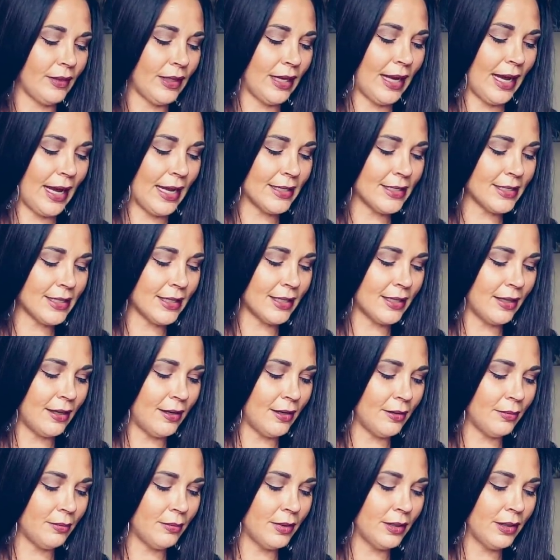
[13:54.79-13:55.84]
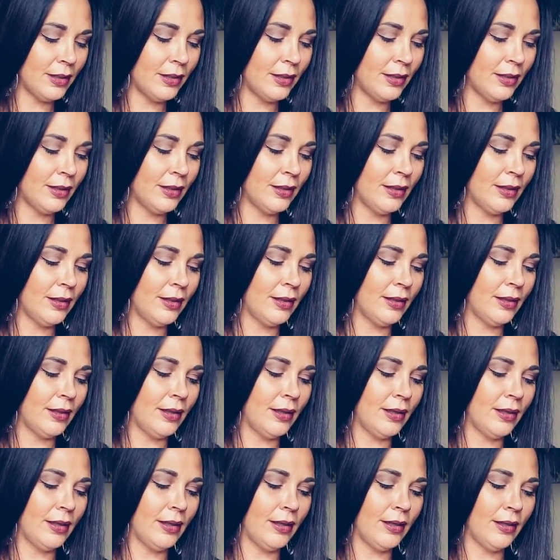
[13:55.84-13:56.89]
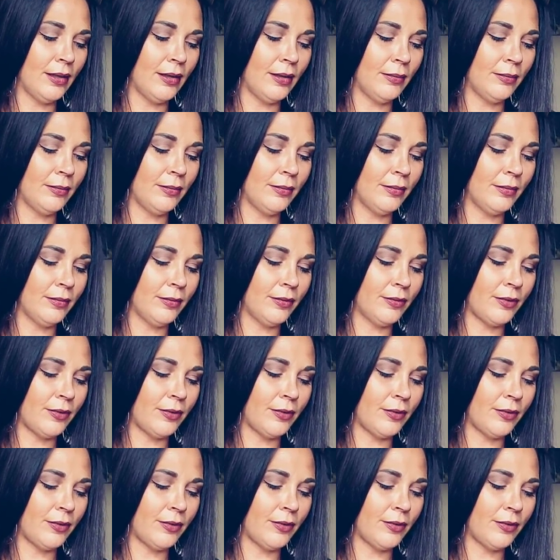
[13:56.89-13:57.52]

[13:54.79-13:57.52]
it has to come um,